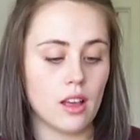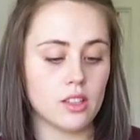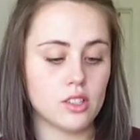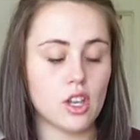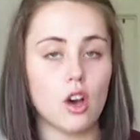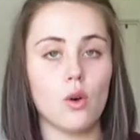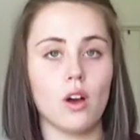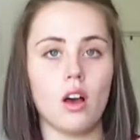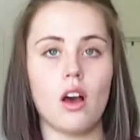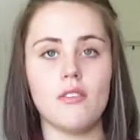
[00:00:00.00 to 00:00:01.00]

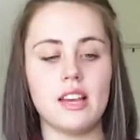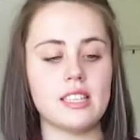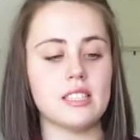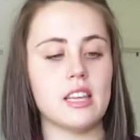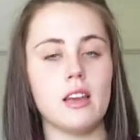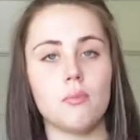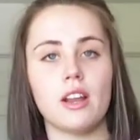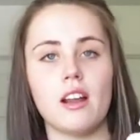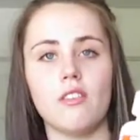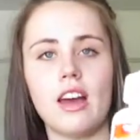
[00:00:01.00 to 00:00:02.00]
So obviously
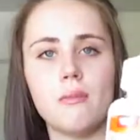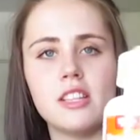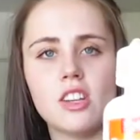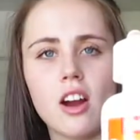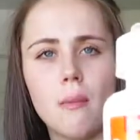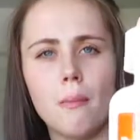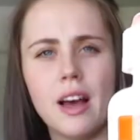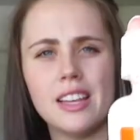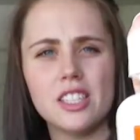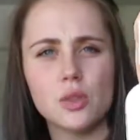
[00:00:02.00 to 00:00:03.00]
prenatal vitamins are a
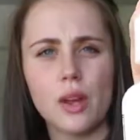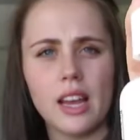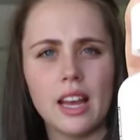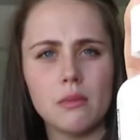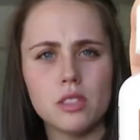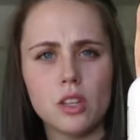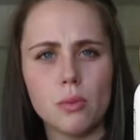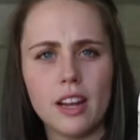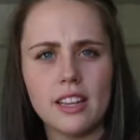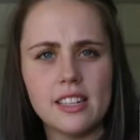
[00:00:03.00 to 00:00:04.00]
must when it comes to
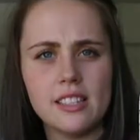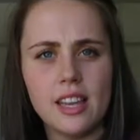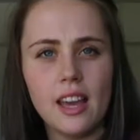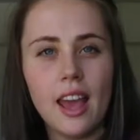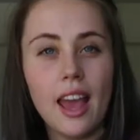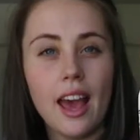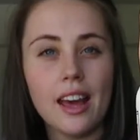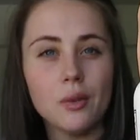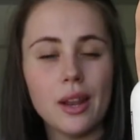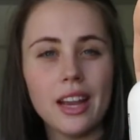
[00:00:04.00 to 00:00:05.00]
pregnancy
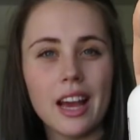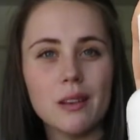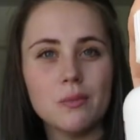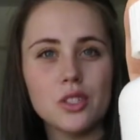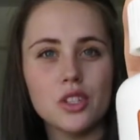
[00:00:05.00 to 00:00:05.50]
and when it comes